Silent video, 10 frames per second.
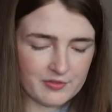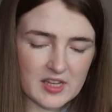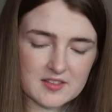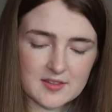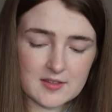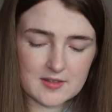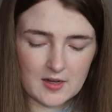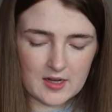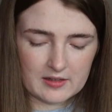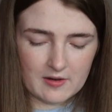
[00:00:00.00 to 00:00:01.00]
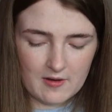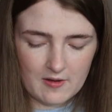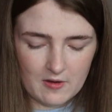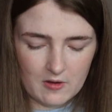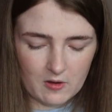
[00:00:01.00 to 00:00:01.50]
if there's a design
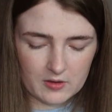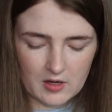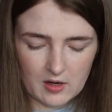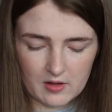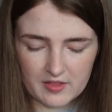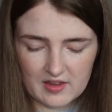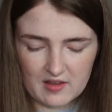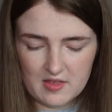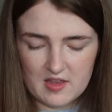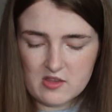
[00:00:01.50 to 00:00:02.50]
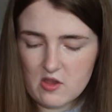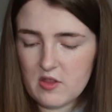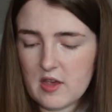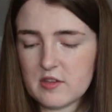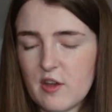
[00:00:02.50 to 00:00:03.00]
on the,
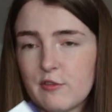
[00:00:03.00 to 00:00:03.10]
there's no